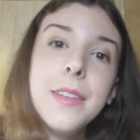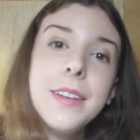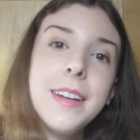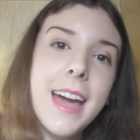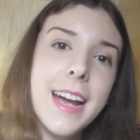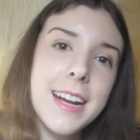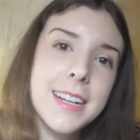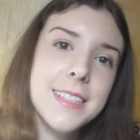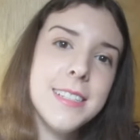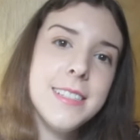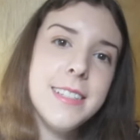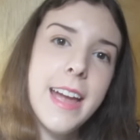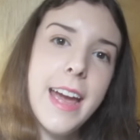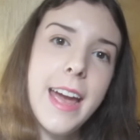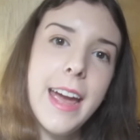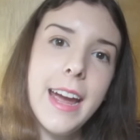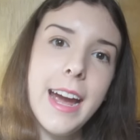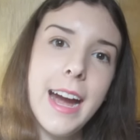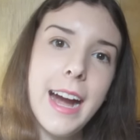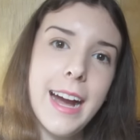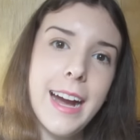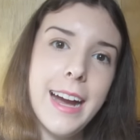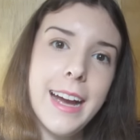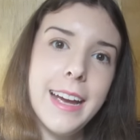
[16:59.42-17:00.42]
the next day,
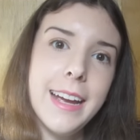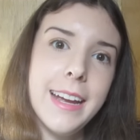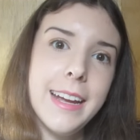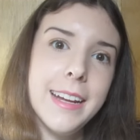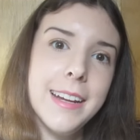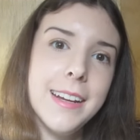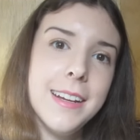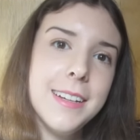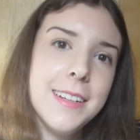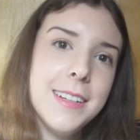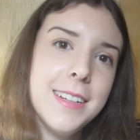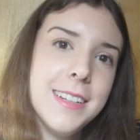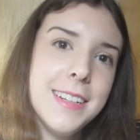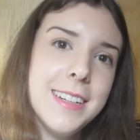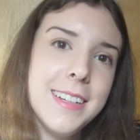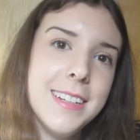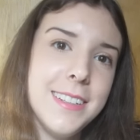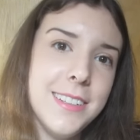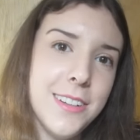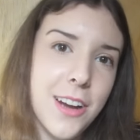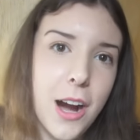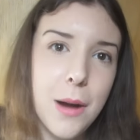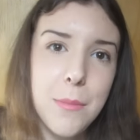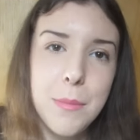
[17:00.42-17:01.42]
I
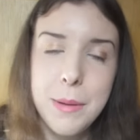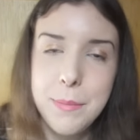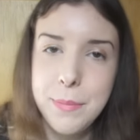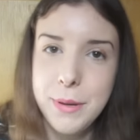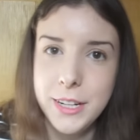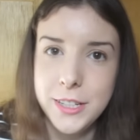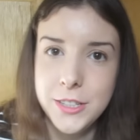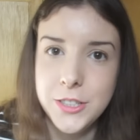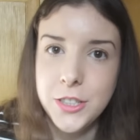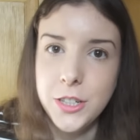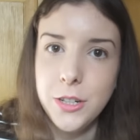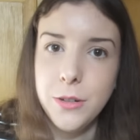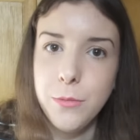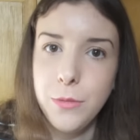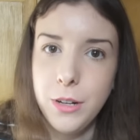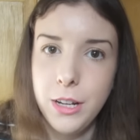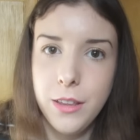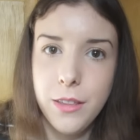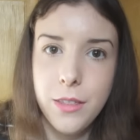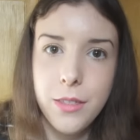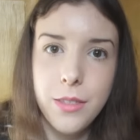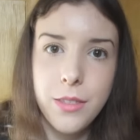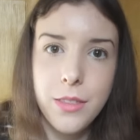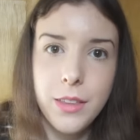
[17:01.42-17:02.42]
got my picture
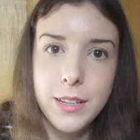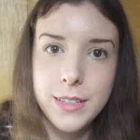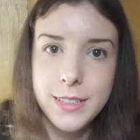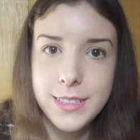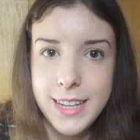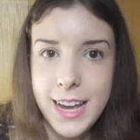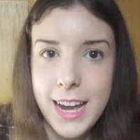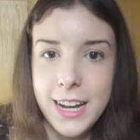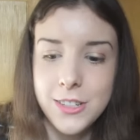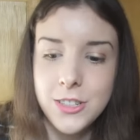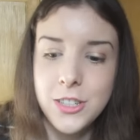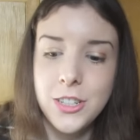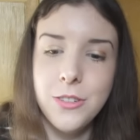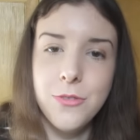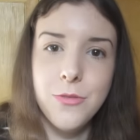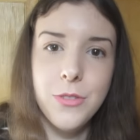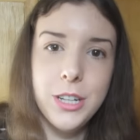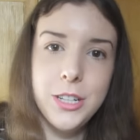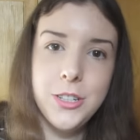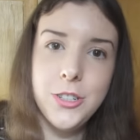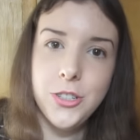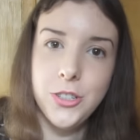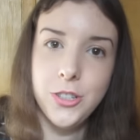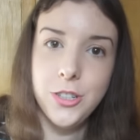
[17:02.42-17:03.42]
with Sachin,
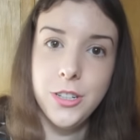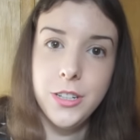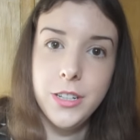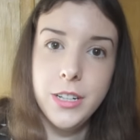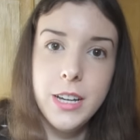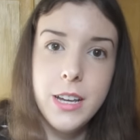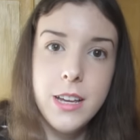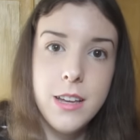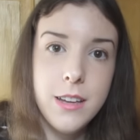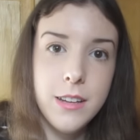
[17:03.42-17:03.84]
Richard,